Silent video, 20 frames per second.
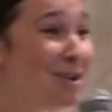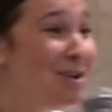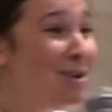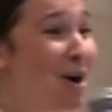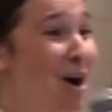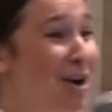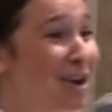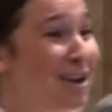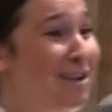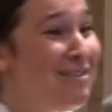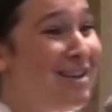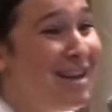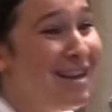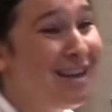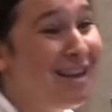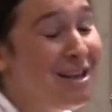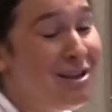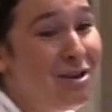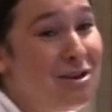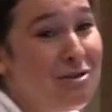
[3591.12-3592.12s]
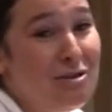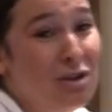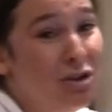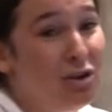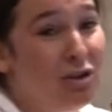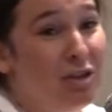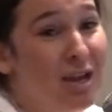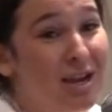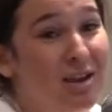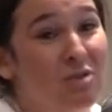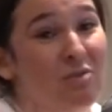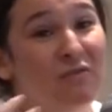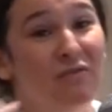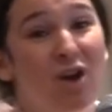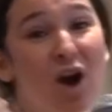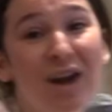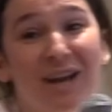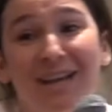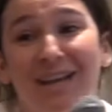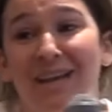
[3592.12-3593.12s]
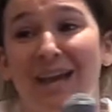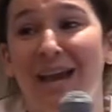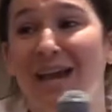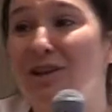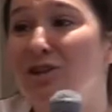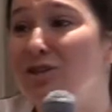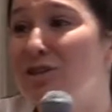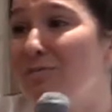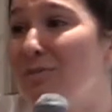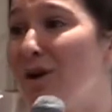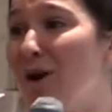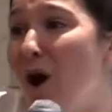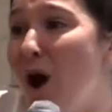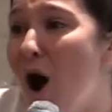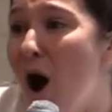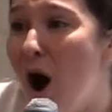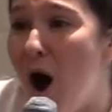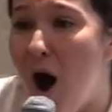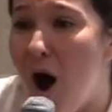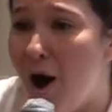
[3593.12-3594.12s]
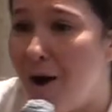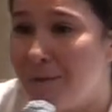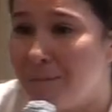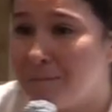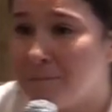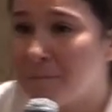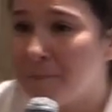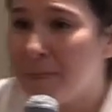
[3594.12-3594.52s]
they're not gonna be. You, you, have not engaged them at all,